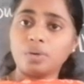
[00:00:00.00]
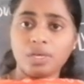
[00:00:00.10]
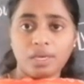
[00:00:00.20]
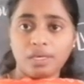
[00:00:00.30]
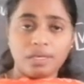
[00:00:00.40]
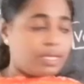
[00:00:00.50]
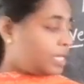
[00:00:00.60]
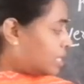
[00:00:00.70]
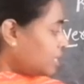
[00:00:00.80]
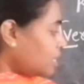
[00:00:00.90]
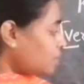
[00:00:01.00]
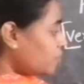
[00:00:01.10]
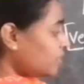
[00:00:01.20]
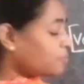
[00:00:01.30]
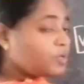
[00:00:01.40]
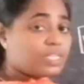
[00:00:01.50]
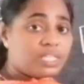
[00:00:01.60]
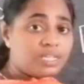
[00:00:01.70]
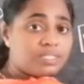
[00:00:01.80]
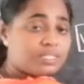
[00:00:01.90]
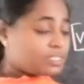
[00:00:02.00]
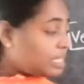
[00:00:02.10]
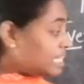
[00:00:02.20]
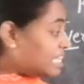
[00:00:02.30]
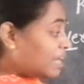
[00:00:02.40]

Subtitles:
Okay. Now what about this?